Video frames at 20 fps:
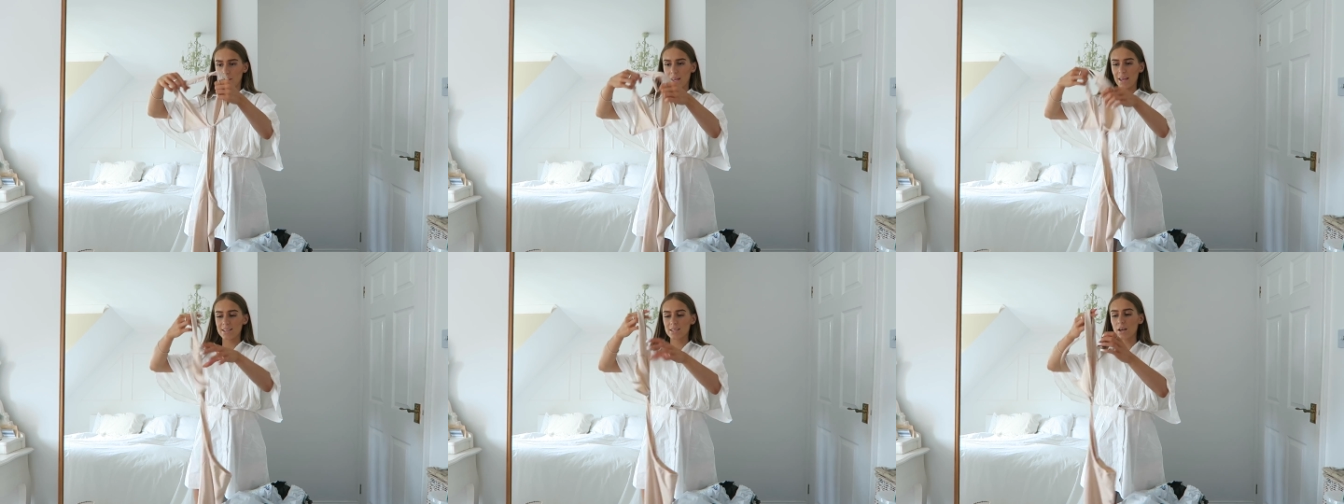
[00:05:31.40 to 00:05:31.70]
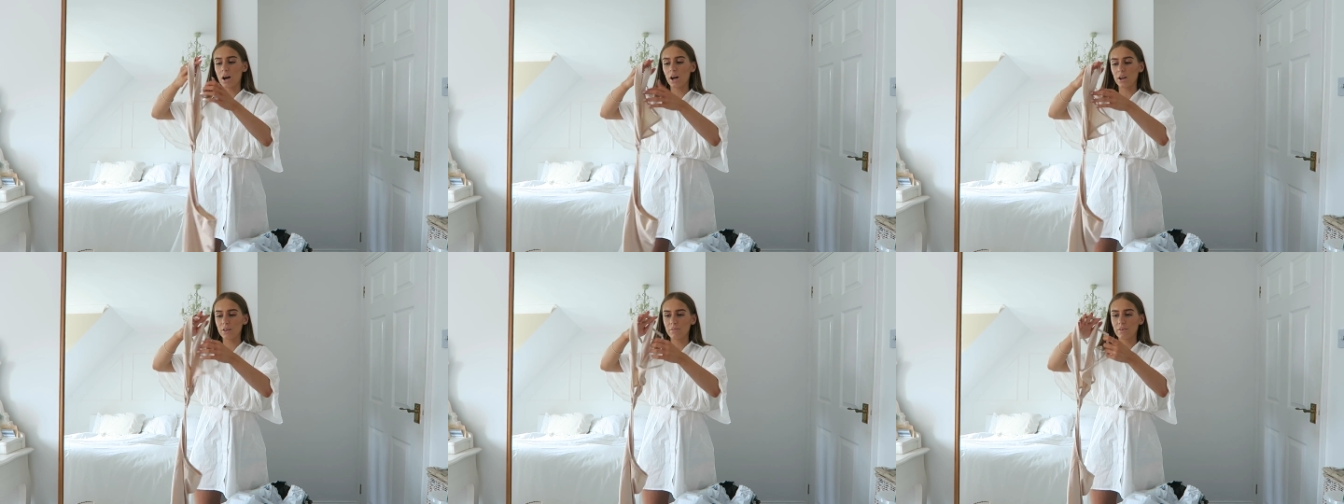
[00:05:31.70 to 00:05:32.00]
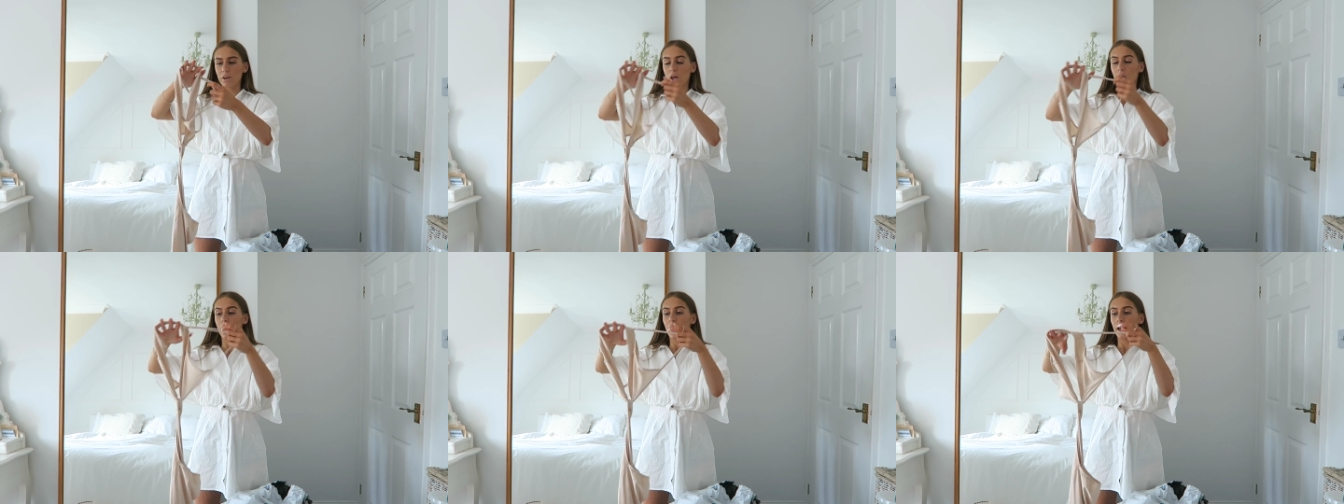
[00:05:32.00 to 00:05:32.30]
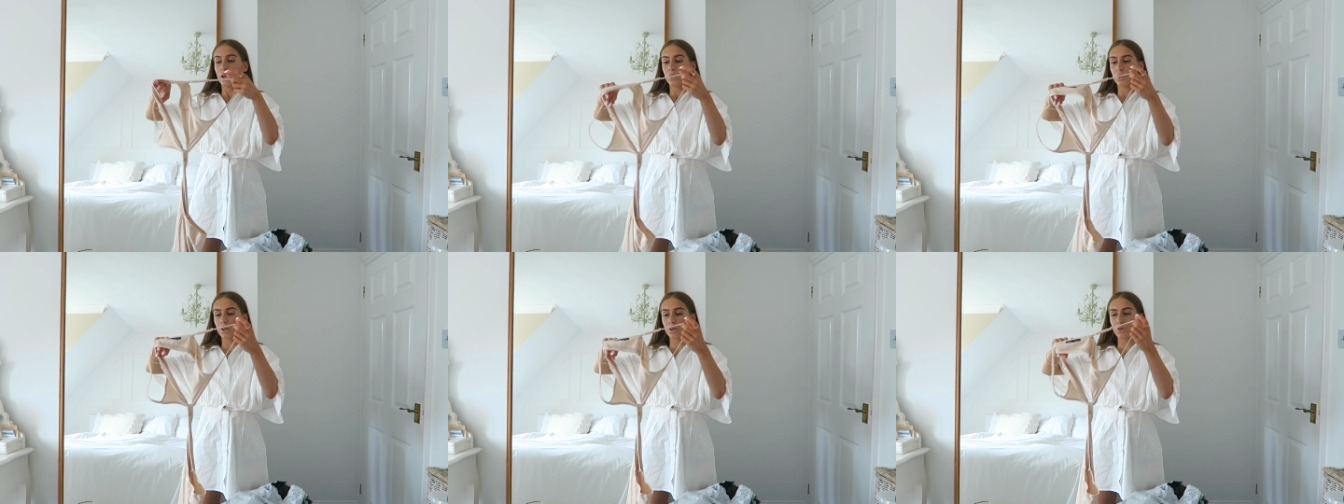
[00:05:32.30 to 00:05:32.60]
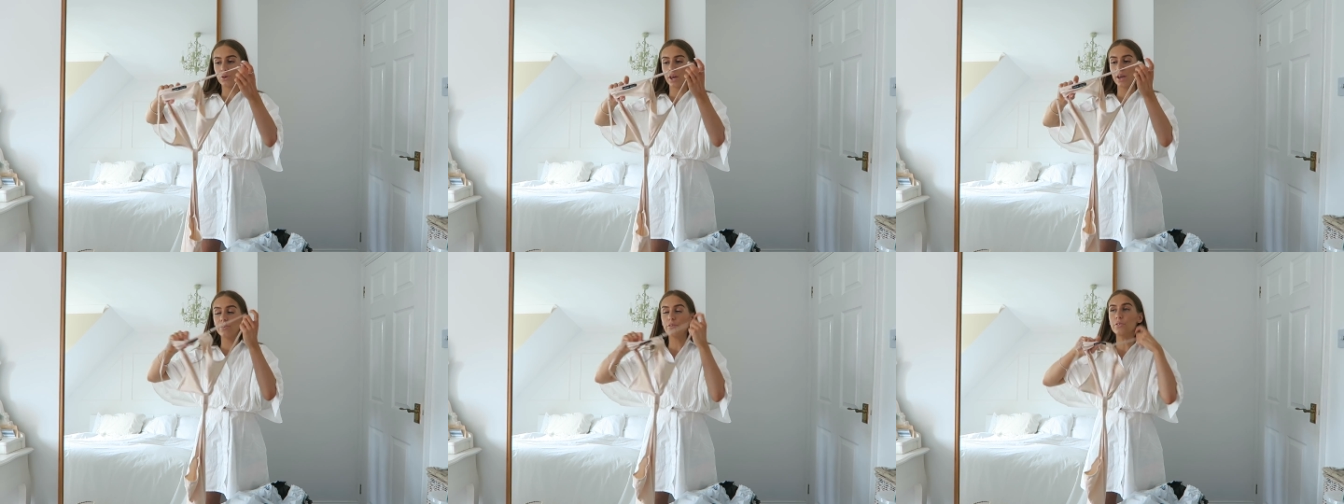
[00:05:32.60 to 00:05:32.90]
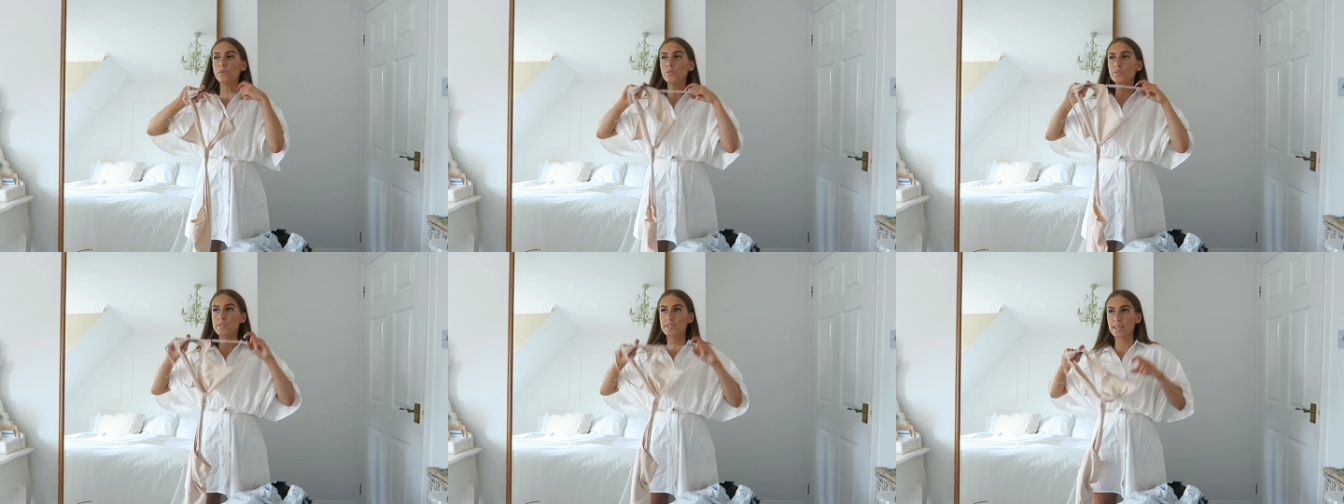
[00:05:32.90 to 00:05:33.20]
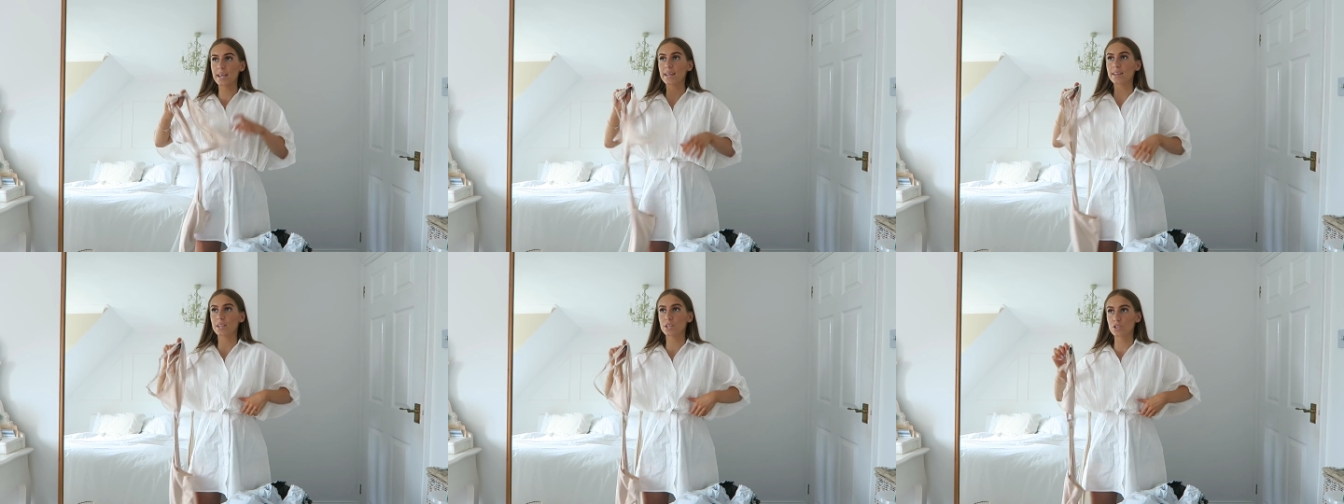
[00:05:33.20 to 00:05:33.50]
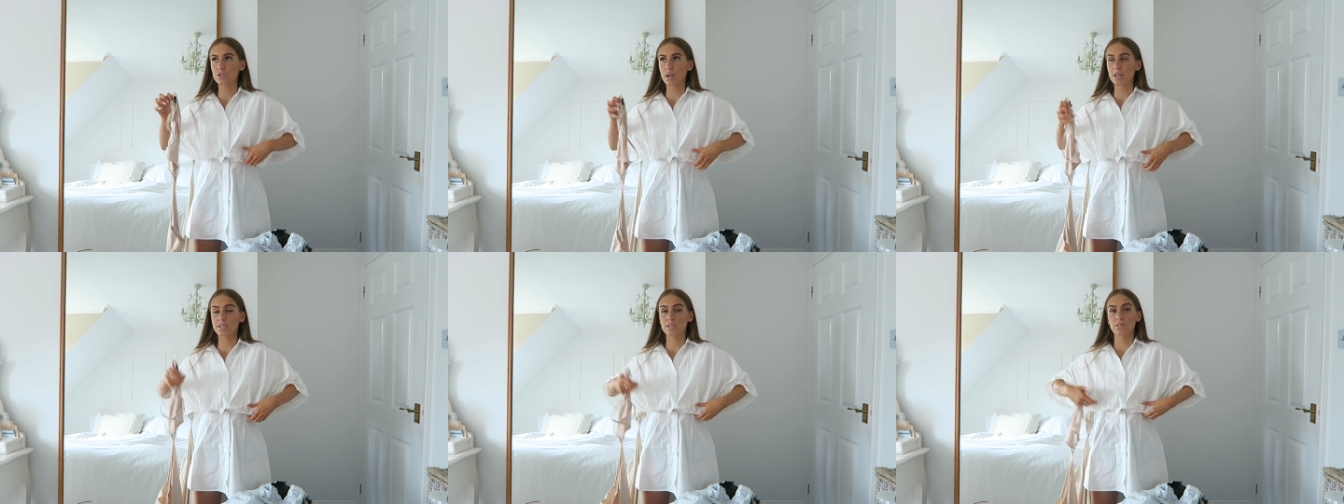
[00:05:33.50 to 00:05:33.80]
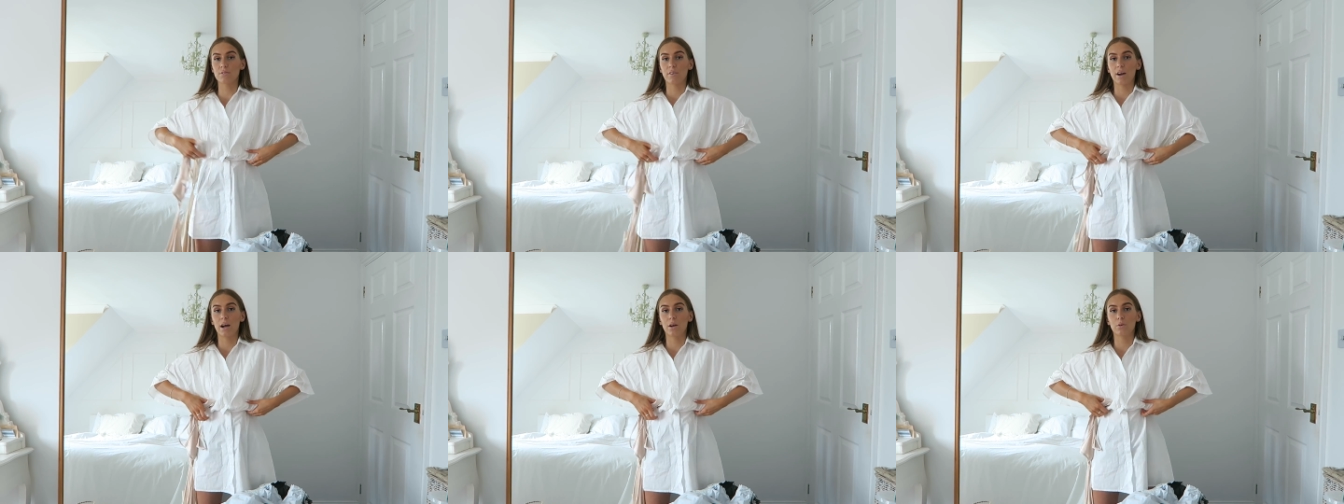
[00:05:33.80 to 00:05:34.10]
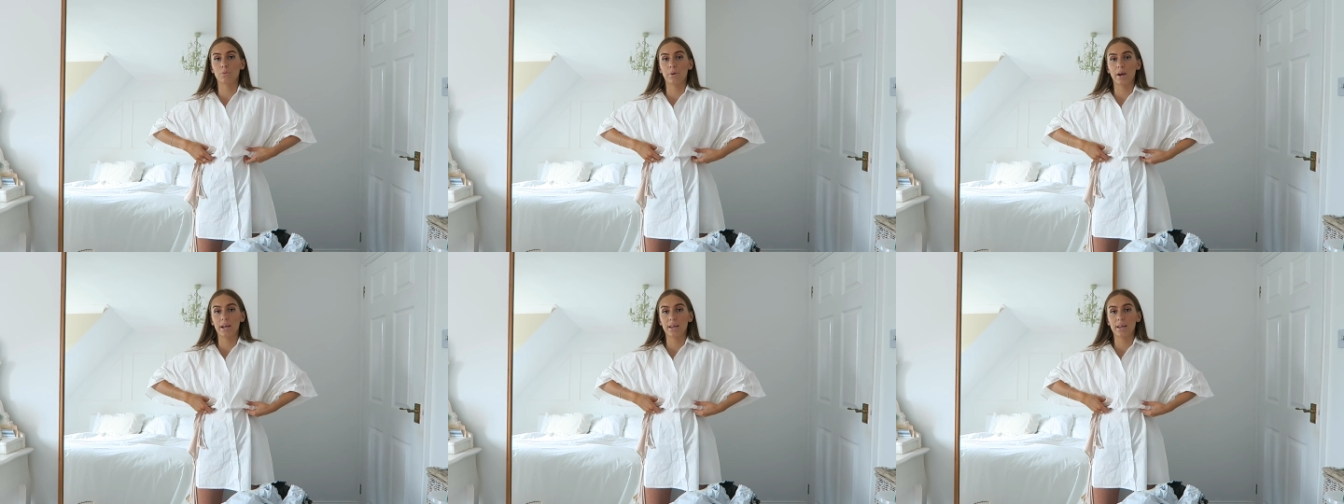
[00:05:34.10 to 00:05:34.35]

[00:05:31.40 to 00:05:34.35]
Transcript: it's kind of, if you've seen these dresses around,